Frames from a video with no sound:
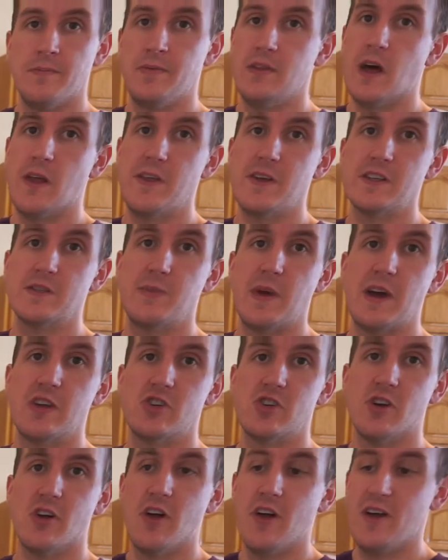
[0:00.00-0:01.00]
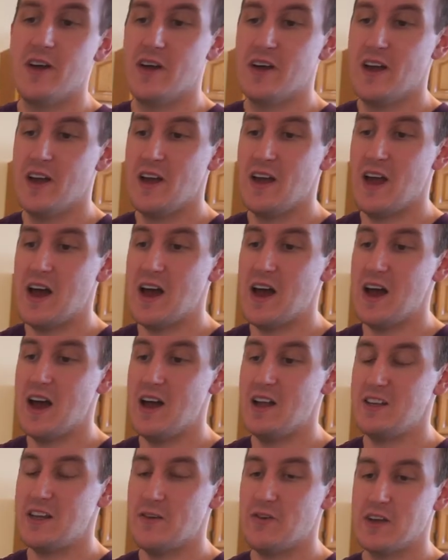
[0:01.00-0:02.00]
Nothing special,
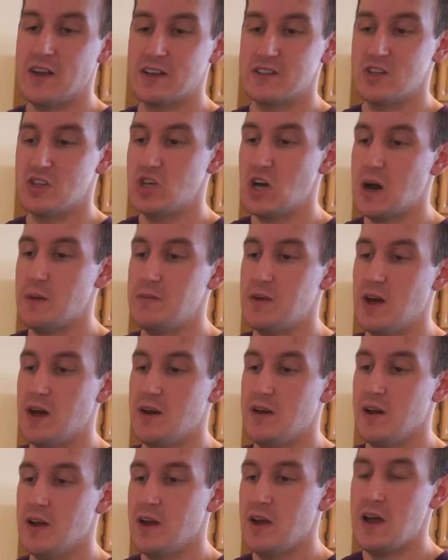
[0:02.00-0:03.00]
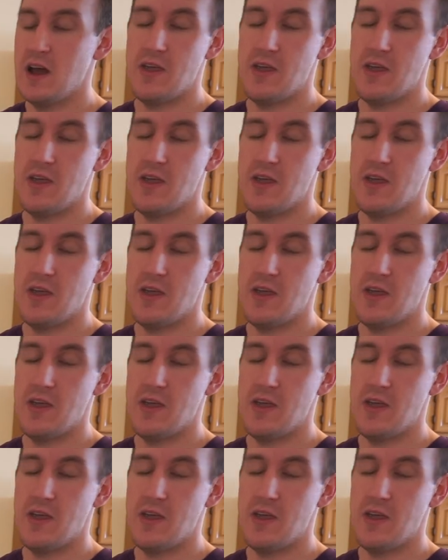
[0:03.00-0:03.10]
definitely gets the job done.